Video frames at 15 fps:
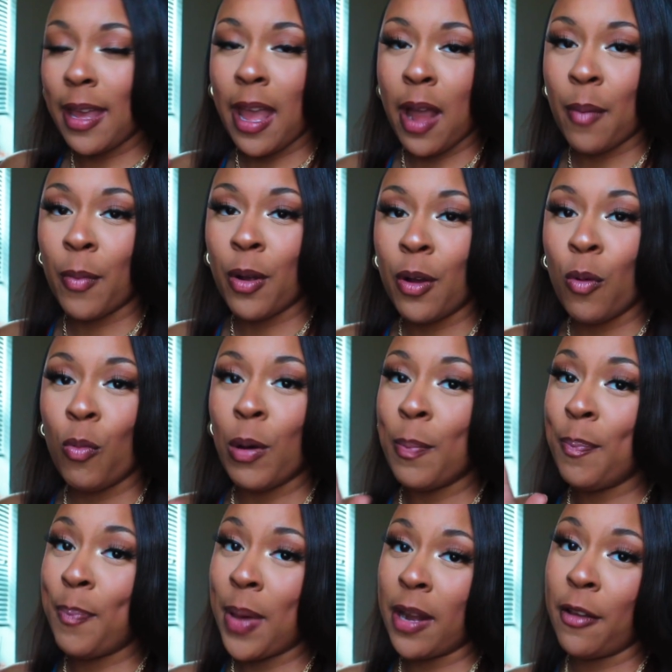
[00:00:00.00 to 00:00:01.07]
camera will
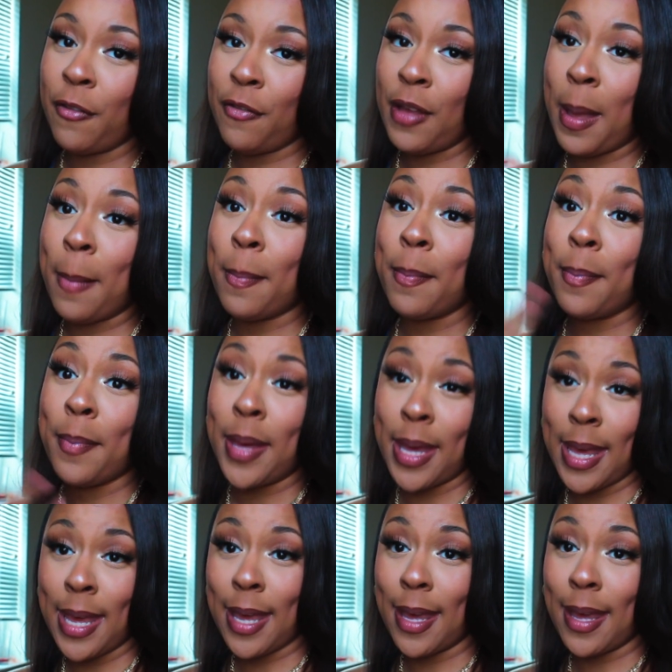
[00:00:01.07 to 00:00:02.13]
benefit
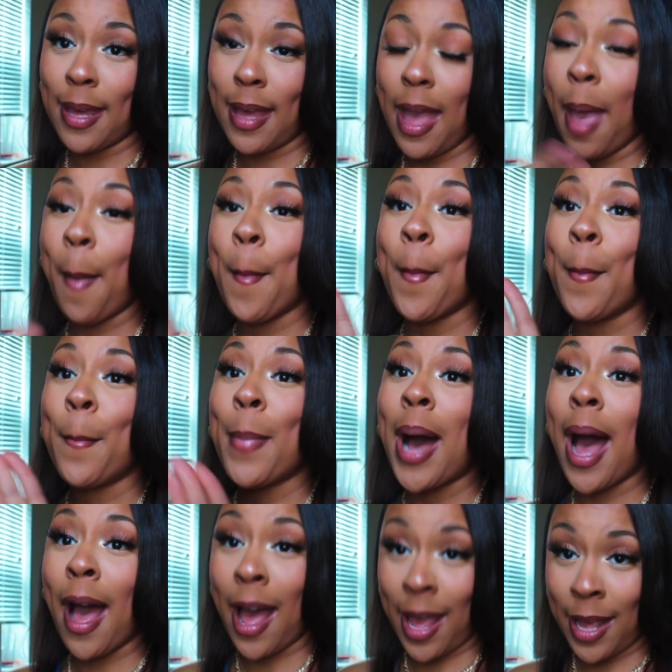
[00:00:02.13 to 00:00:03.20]
me and
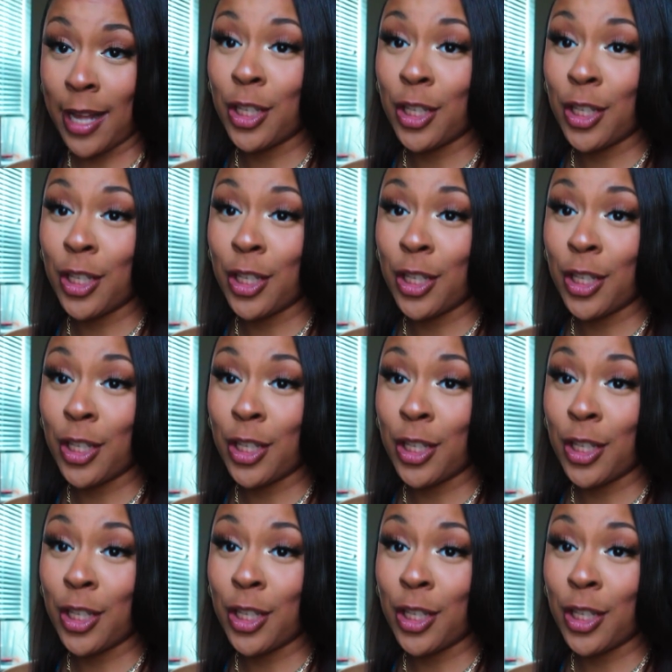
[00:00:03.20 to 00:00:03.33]
my